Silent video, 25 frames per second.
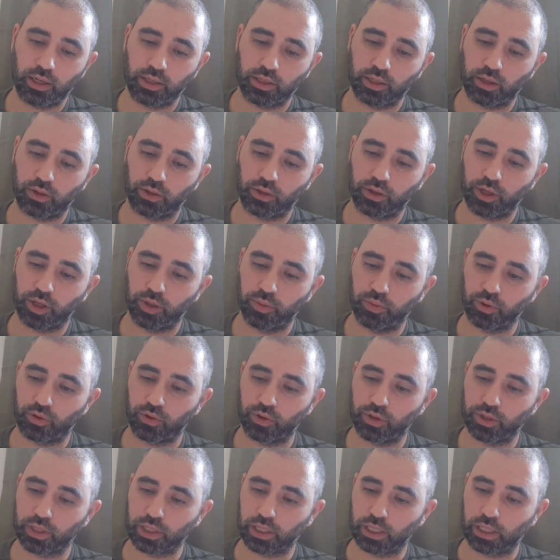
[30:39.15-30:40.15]
tell the
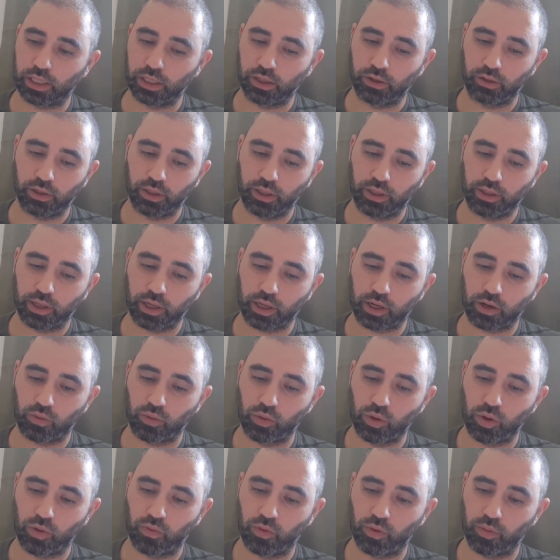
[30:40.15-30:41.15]
hypocrites clearly that a
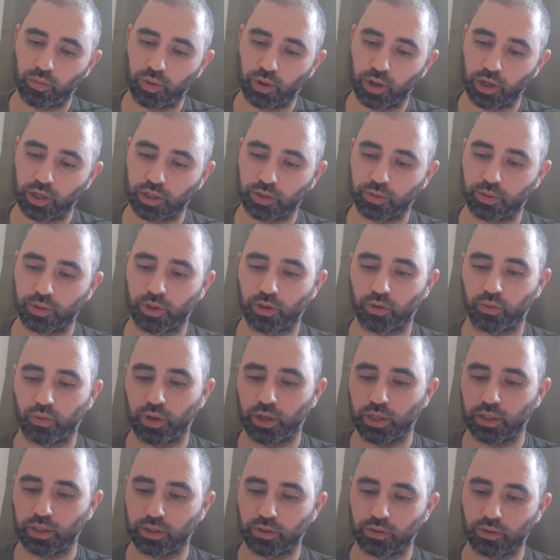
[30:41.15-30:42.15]
woeful punishment
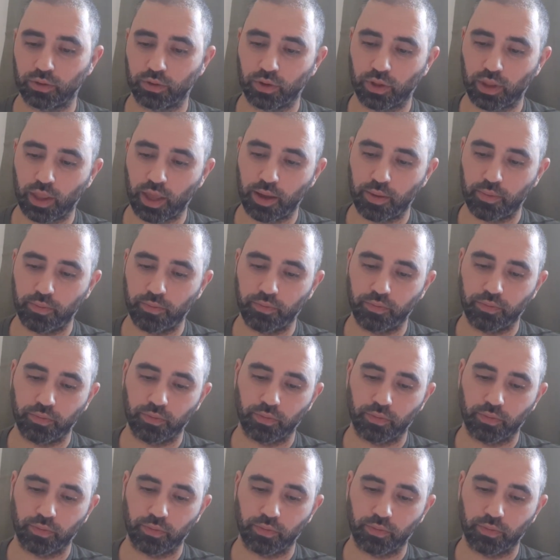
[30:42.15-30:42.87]
awaits them.